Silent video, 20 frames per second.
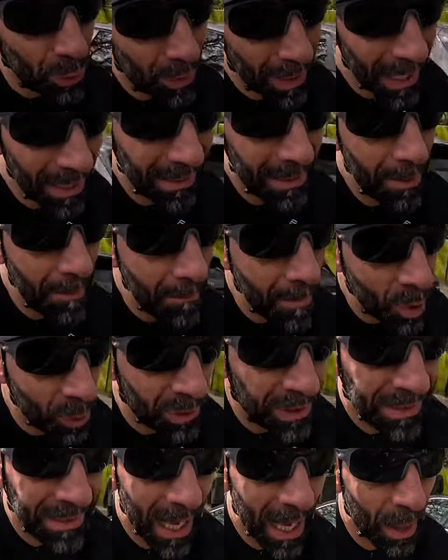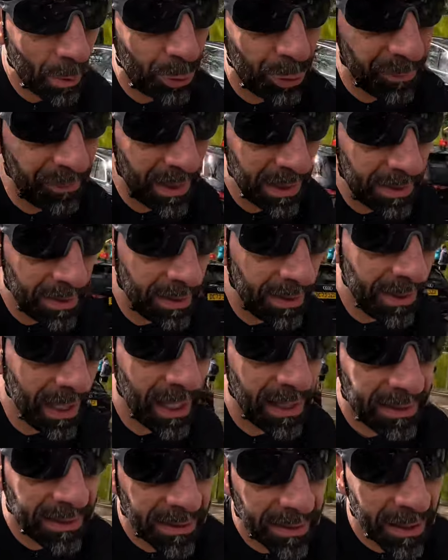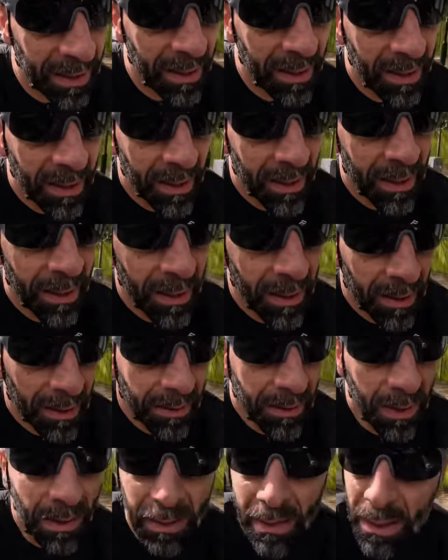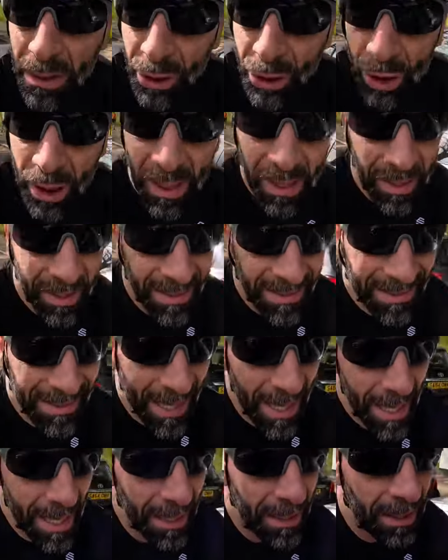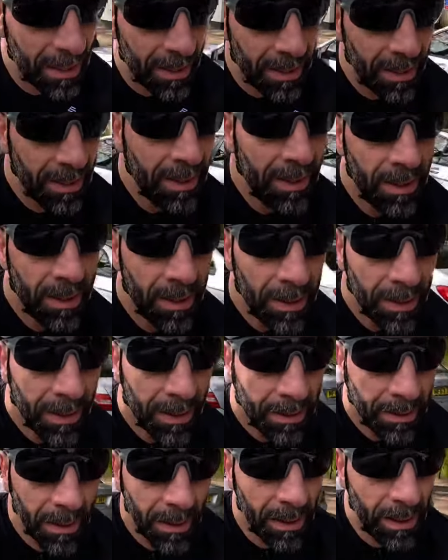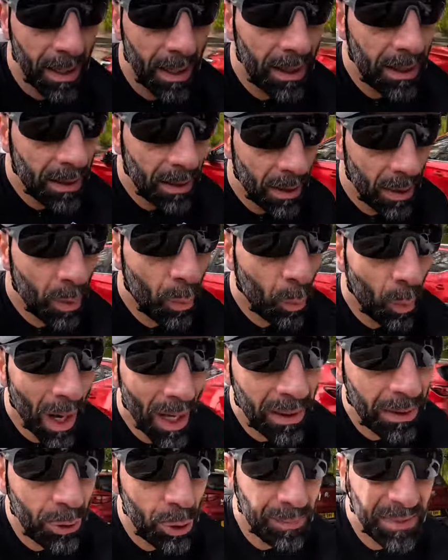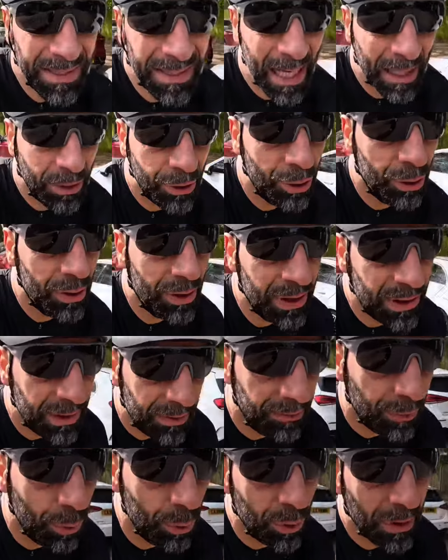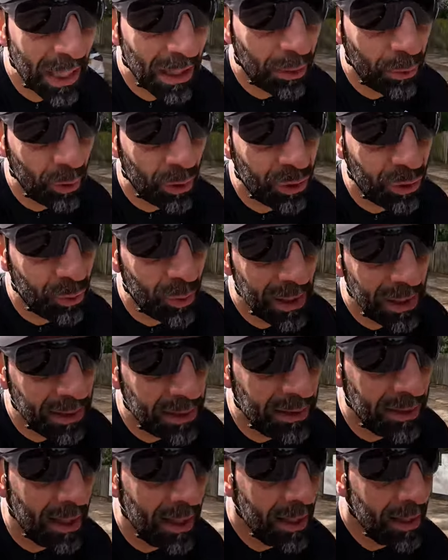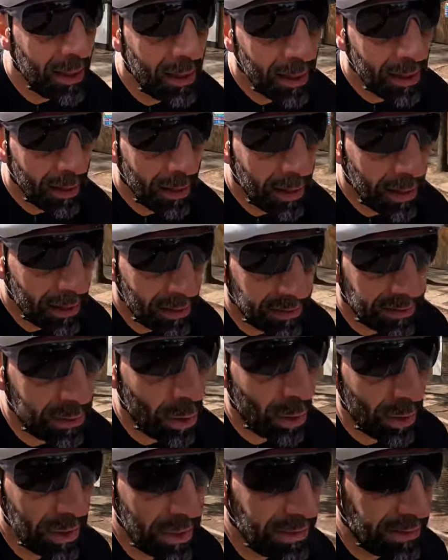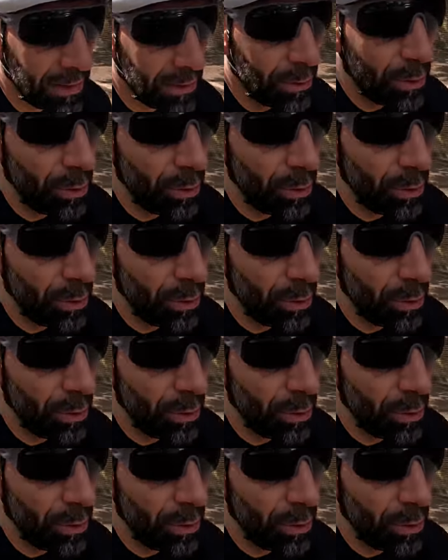to get the most out of it. Yes, the inertia is there, the wide tube sections, if you do get crosswinds, it's not easy